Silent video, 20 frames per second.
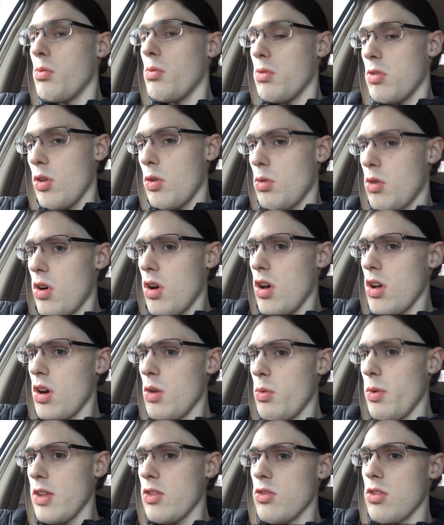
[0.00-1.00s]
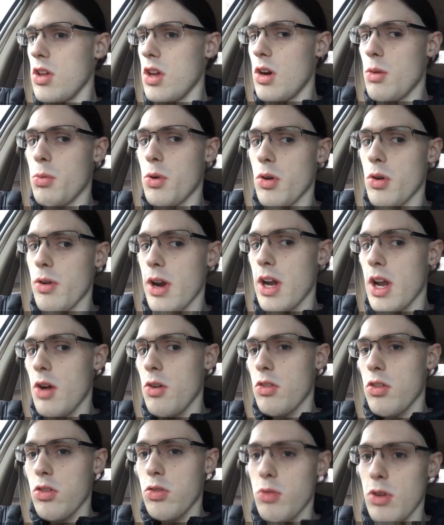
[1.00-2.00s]
So we're on our way to the airport right now.
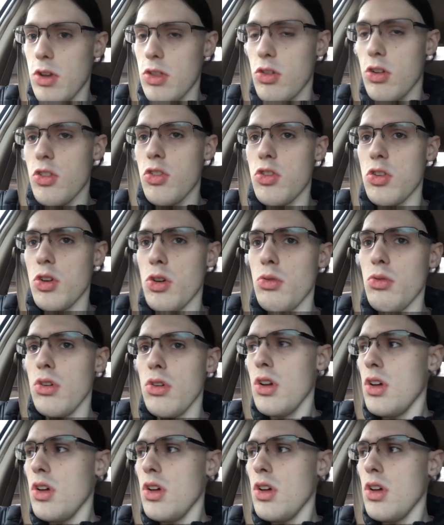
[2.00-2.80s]
It's 3.32.